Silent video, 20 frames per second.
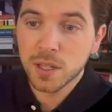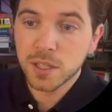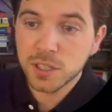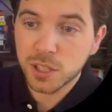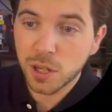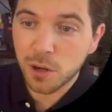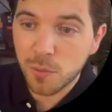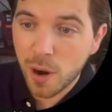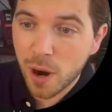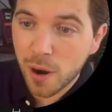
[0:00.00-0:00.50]

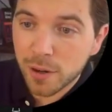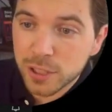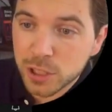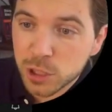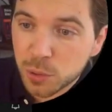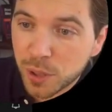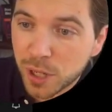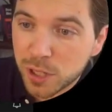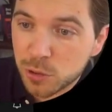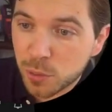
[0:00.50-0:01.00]
So whereas
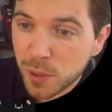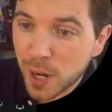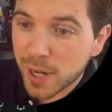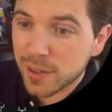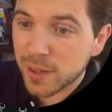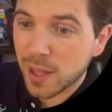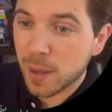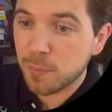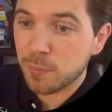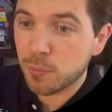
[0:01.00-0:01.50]
Create React
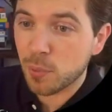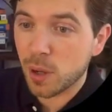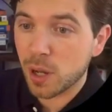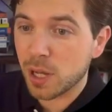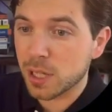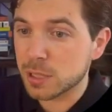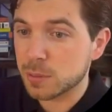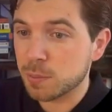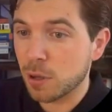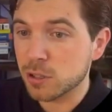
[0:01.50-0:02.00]
App
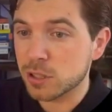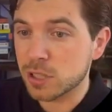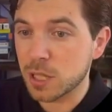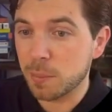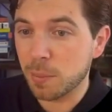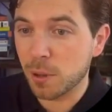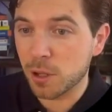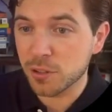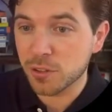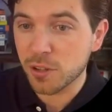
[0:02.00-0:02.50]
was mostly
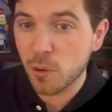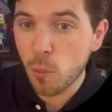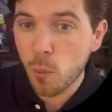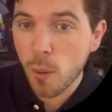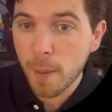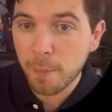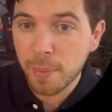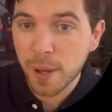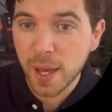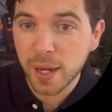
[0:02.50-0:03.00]
built on
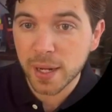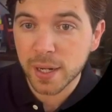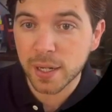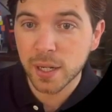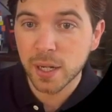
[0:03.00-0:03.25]
Webpack,